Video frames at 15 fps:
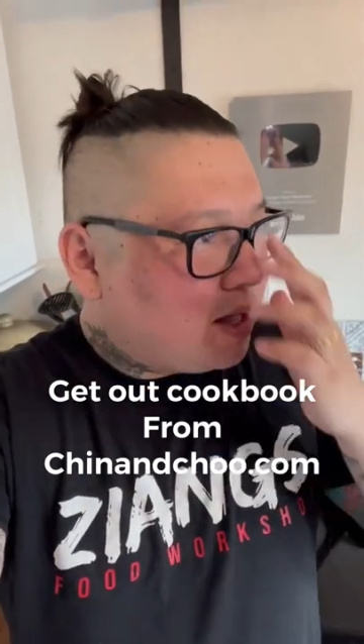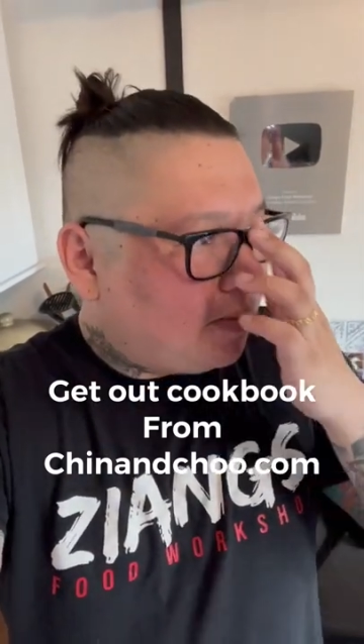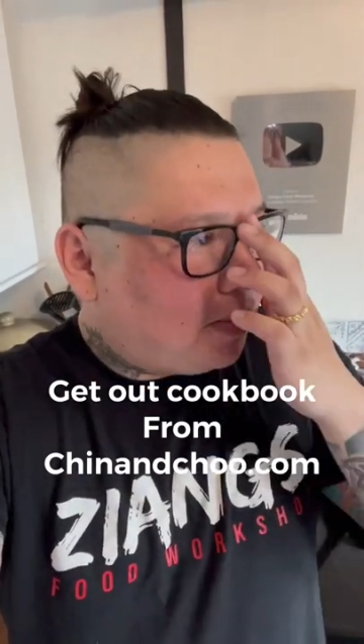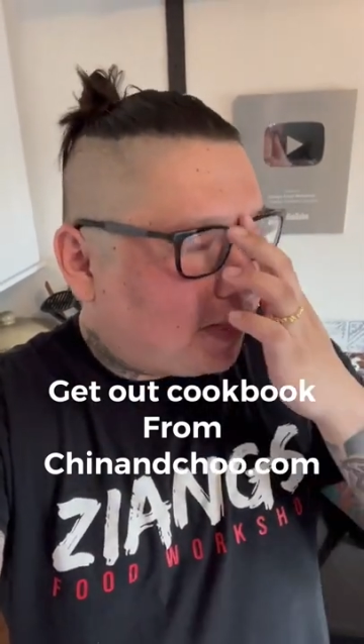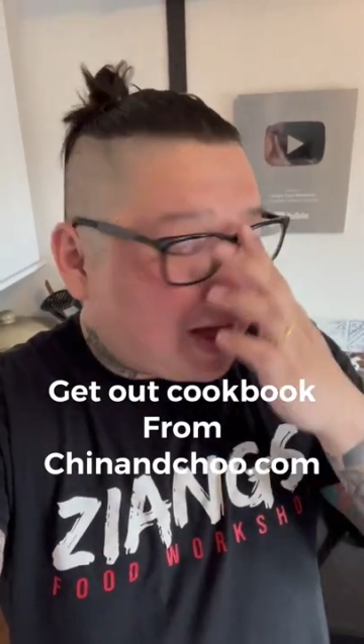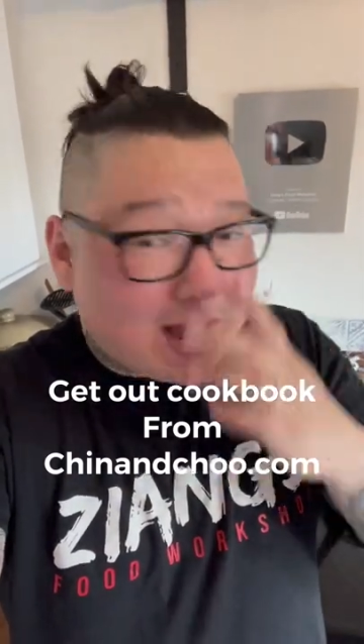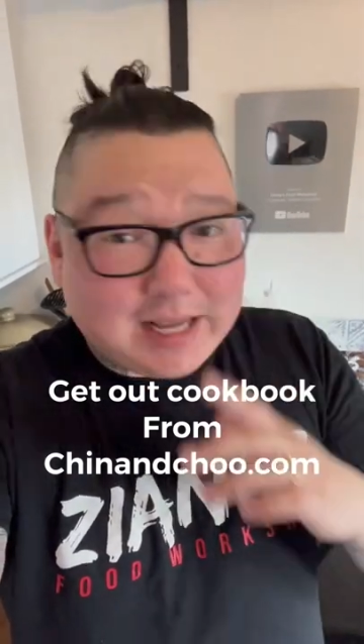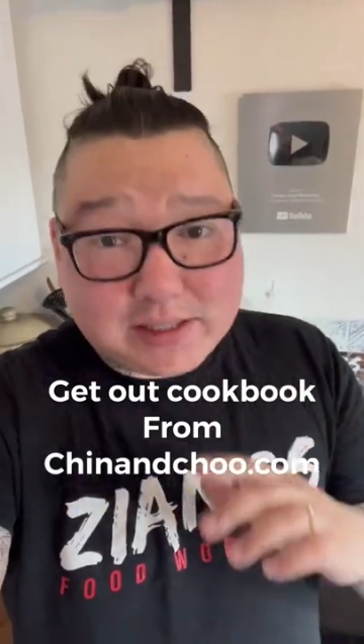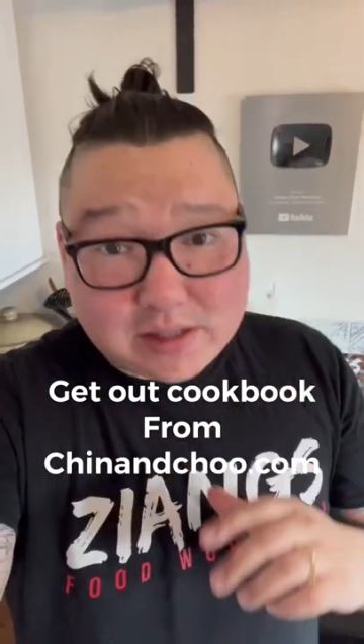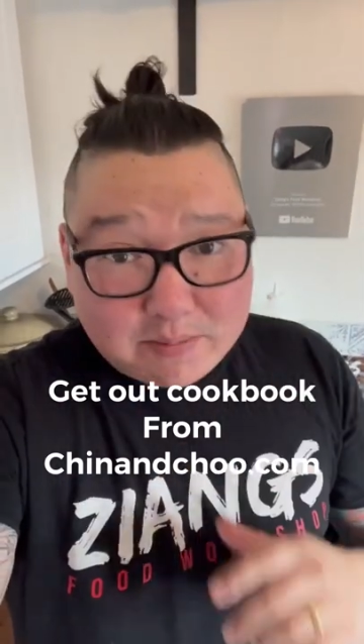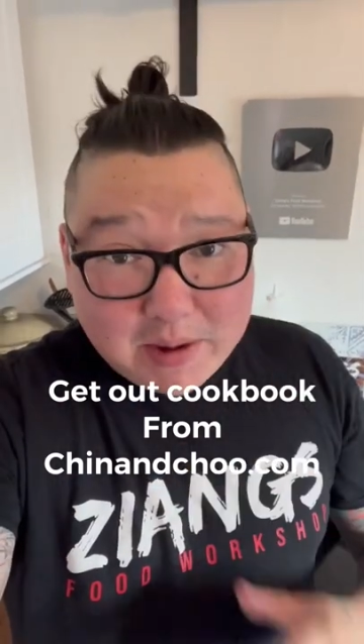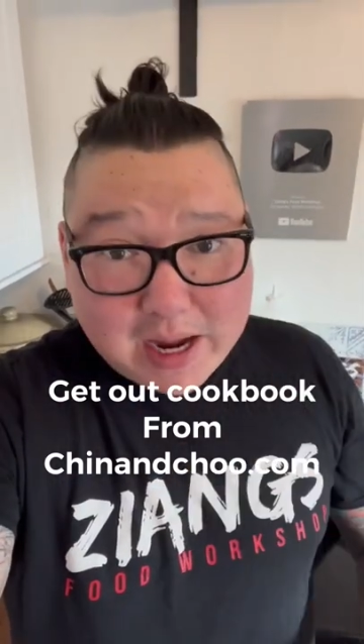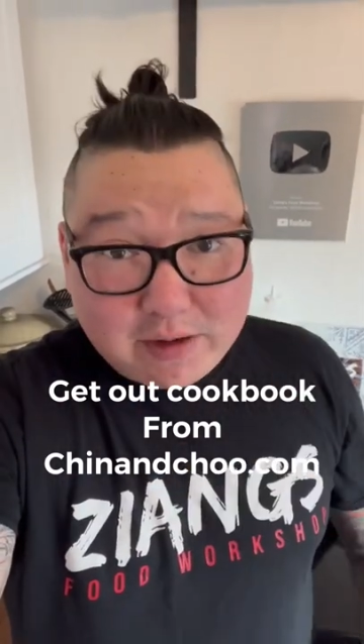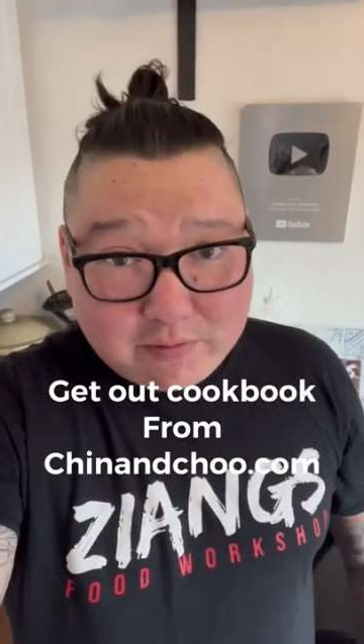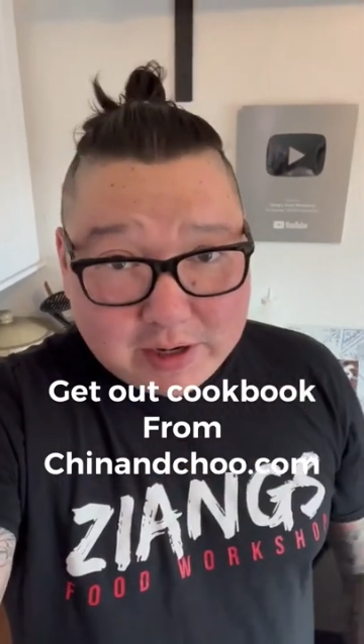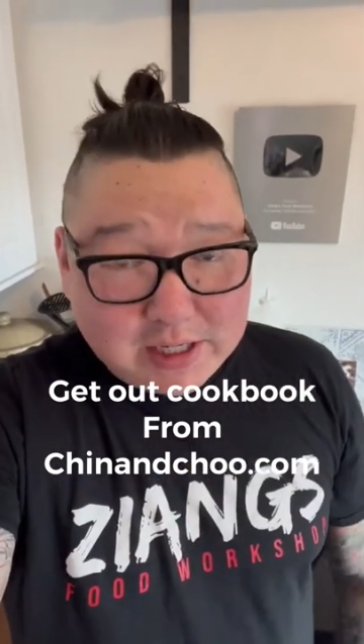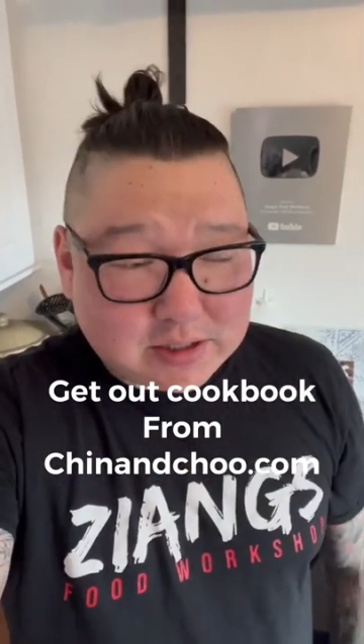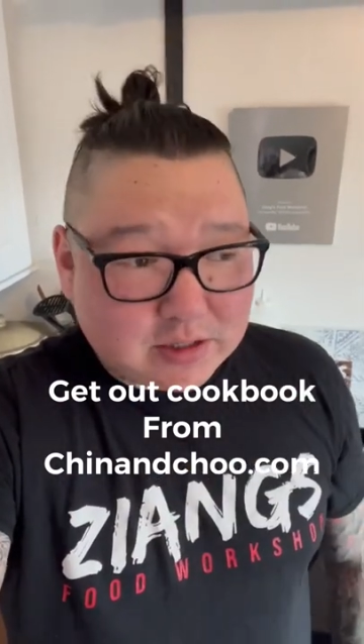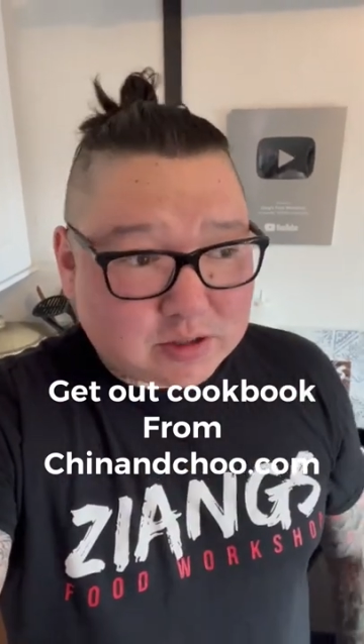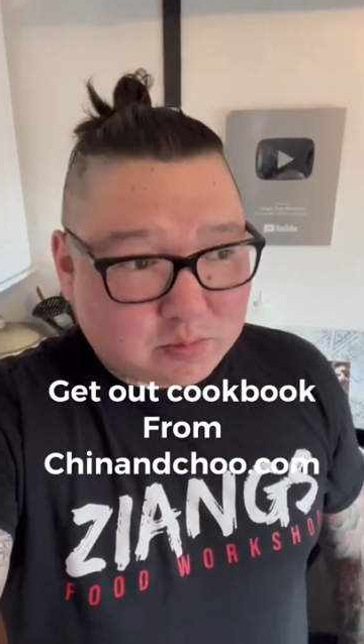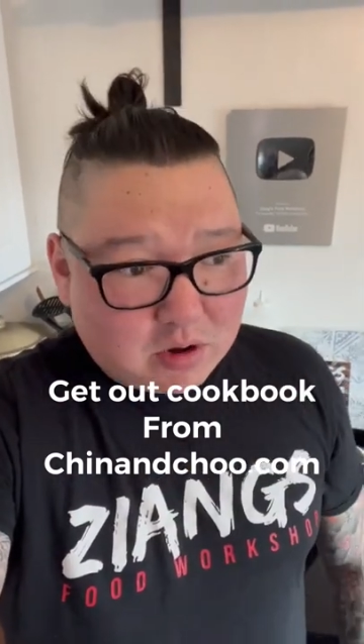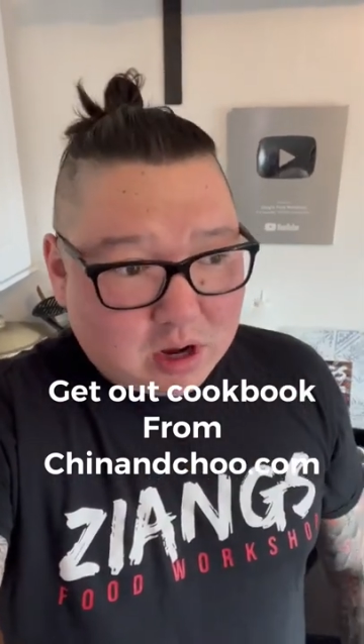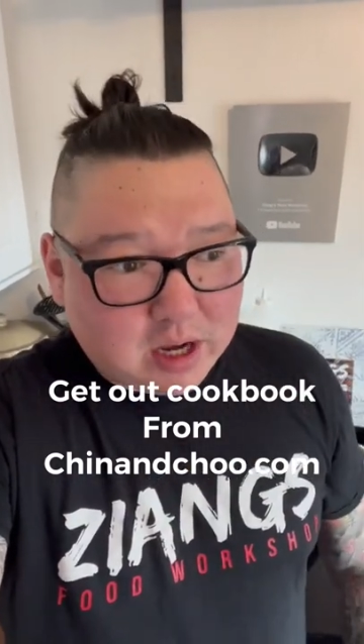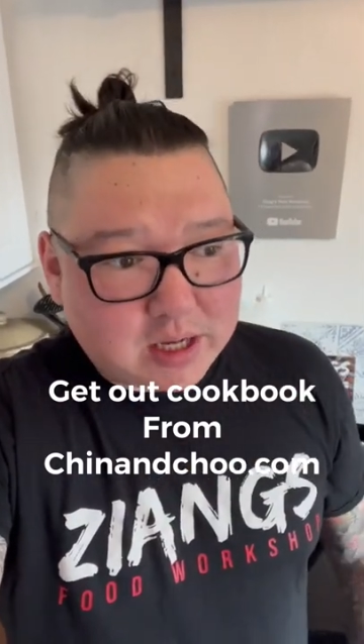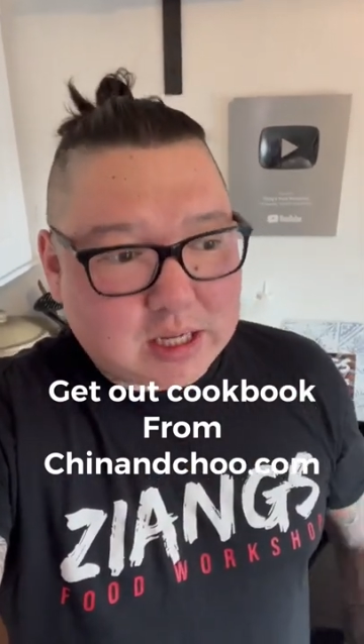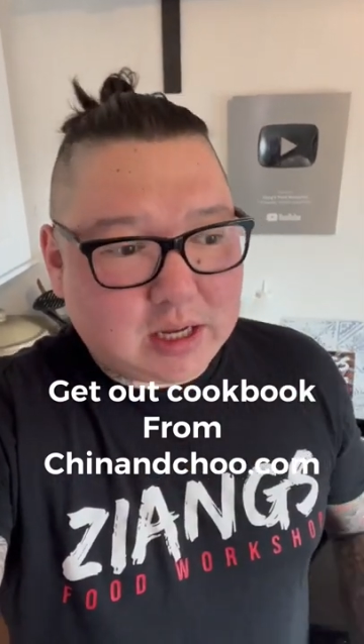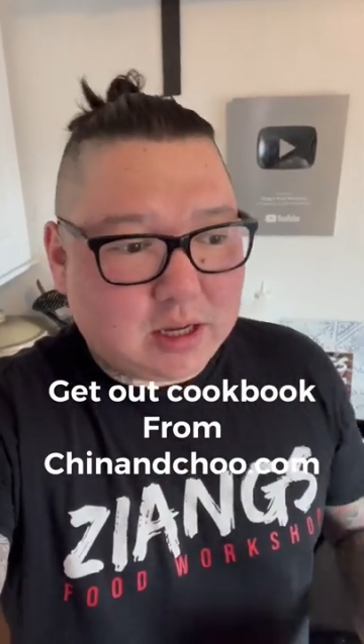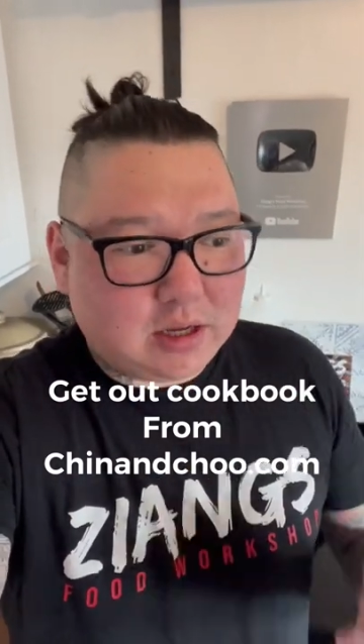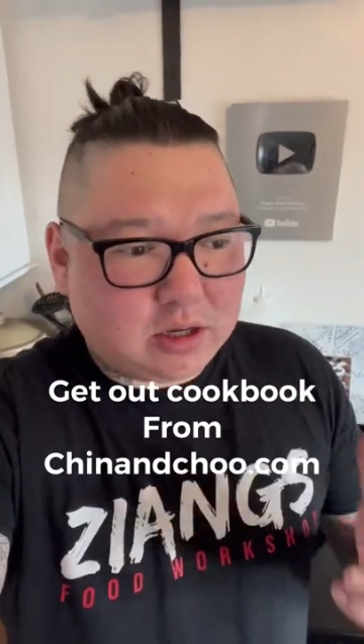But that is the main reasons why